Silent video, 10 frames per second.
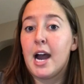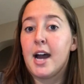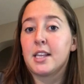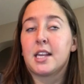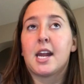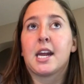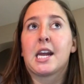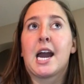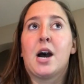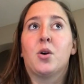at
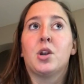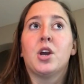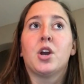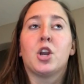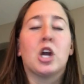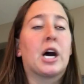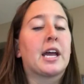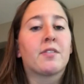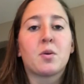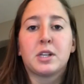laying out not
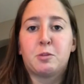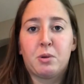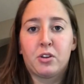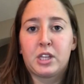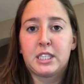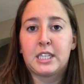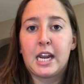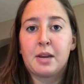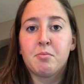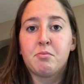everyone's built the
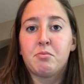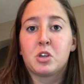same.